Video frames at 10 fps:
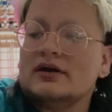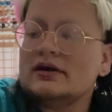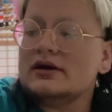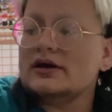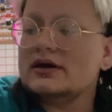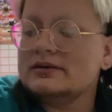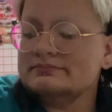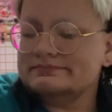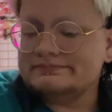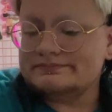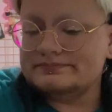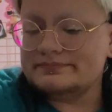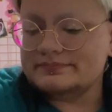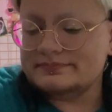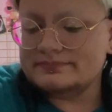
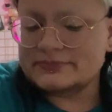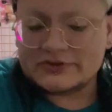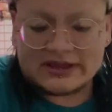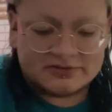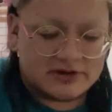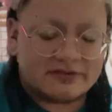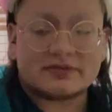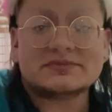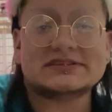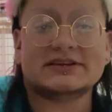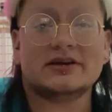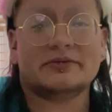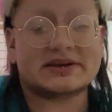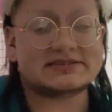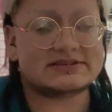So that was all from City
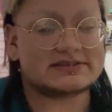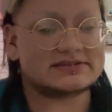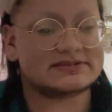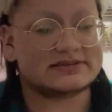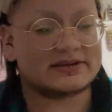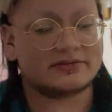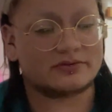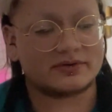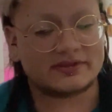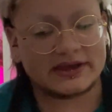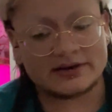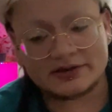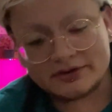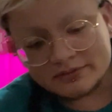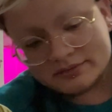Oasis in
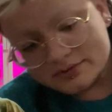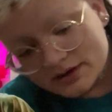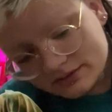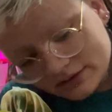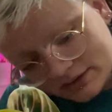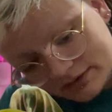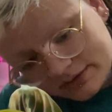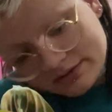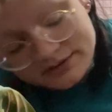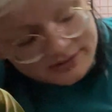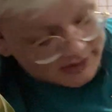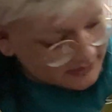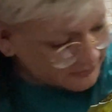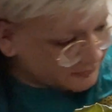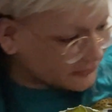Orlando,
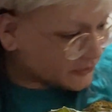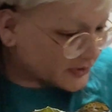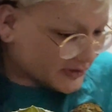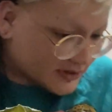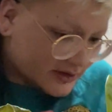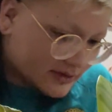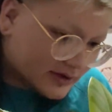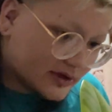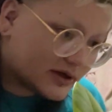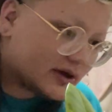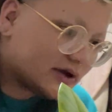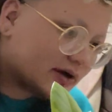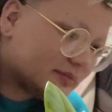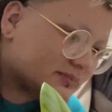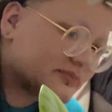Florida.
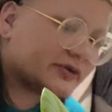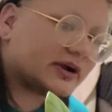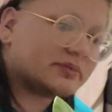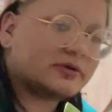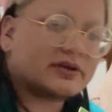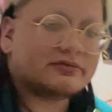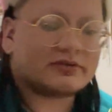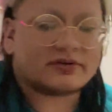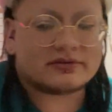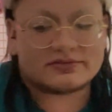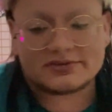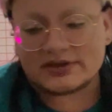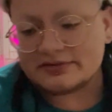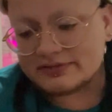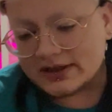Sorry, I'm looking for
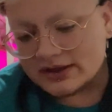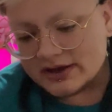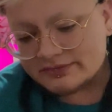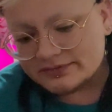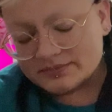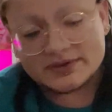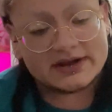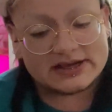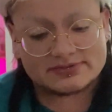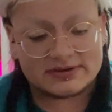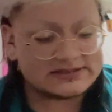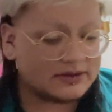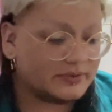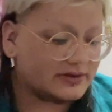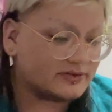stuff I got from the next place I
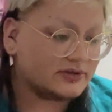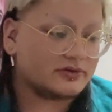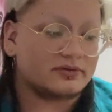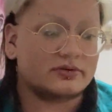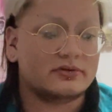went to.